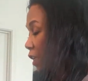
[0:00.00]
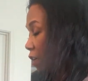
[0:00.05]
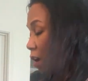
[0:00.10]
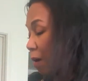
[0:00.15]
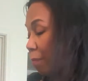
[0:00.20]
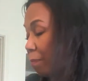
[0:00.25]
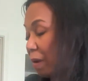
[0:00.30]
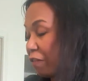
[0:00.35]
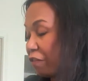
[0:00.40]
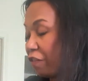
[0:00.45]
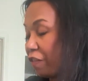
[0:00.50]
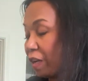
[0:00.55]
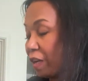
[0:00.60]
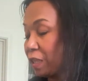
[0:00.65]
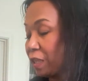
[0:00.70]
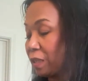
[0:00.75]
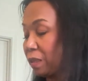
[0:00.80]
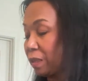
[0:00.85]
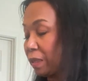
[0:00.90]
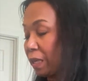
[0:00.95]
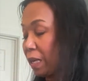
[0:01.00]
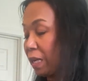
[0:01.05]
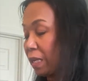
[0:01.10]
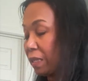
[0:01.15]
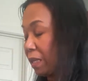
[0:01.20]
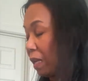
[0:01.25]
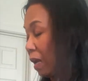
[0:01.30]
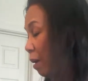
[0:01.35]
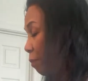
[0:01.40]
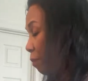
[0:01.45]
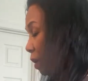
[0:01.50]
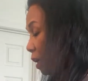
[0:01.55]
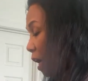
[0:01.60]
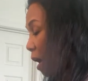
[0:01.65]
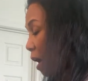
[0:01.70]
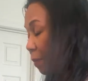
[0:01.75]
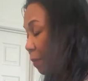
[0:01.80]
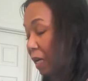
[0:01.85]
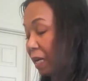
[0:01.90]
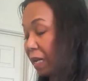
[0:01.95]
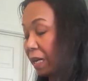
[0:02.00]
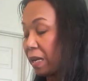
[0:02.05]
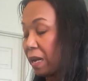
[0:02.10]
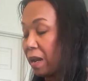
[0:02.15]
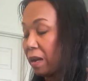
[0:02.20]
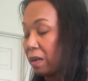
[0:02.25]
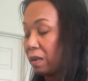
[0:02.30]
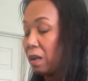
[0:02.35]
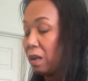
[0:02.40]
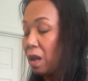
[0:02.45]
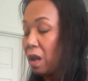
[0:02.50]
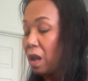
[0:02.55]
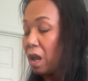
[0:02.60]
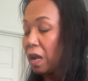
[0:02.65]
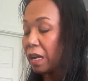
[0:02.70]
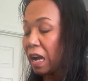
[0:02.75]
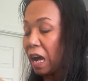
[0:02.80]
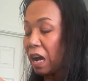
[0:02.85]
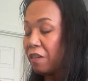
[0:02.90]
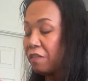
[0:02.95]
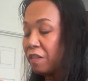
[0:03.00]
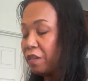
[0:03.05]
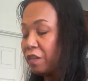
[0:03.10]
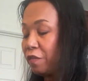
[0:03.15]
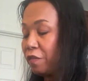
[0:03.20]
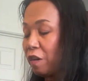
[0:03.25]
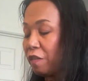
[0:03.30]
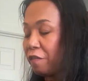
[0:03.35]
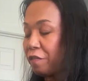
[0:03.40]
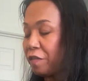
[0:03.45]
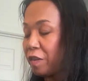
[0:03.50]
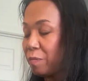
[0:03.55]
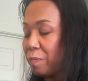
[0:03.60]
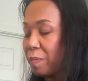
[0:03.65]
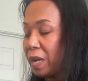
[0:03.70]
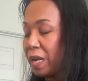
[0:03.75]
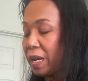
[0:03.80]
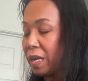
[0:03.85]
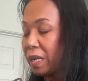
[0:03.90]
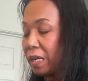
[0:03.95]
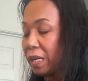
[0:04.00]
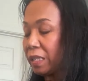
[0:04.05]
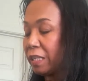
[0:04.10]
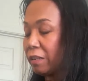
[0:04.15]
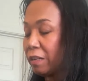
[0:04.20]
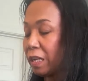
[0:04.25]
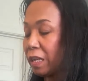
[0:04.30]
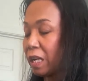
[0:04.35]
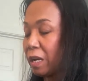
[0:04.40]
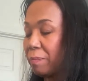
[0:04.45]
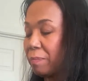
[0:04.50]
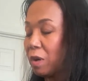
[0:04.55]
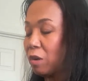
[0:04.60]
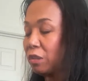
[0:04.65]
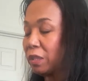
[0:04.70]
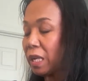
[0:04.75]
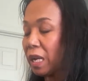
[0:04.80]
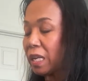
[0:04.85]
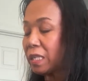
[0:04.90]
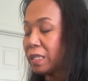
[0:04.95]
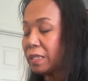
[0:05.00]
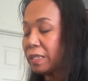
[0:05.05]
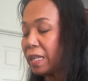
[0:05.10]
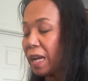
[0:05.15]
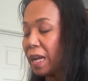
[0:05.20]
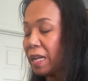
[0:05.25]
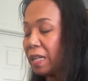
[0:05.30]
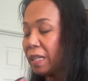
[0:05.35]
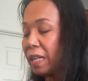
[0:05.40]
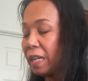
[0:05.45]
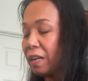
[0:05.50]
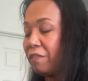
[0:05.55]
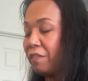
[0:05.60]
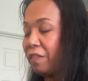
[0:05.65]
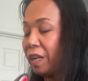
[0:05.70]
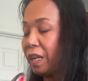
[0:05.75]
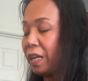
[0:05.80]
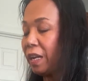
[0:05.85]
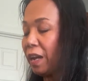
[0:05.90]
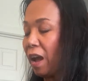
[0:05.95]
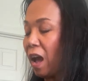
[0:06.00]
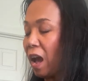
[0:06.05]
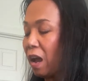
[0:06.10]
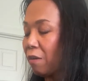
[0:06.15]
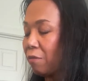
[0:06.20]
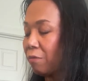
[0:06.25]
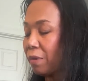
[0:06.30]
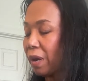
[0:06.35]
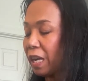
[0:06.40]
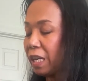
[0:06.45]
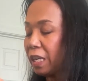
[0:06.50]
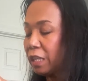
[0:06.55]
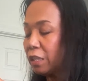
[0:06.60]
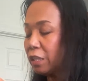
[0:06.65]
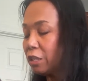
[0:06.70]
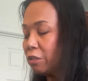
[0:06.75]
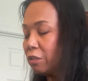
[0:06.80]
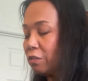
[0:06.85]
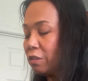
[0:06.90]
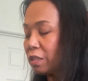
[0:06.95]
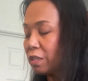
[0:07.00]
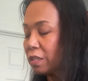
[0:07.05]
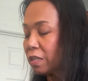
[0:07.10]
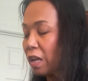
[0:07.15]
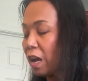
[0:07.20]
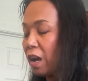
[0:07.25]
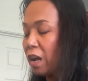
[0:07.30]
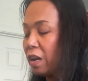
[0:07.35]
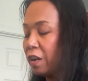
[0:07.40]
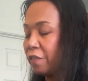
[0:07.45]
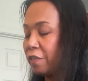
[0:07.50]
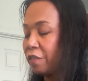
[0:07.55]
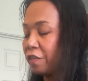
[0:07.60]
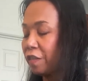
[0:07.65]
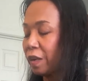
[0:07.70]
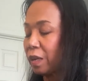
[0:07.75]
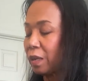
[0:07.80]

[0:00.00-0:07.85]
off my fish because I'm gonna let it cover for a few minutes until the kabocha is done. Then we are ready to serve.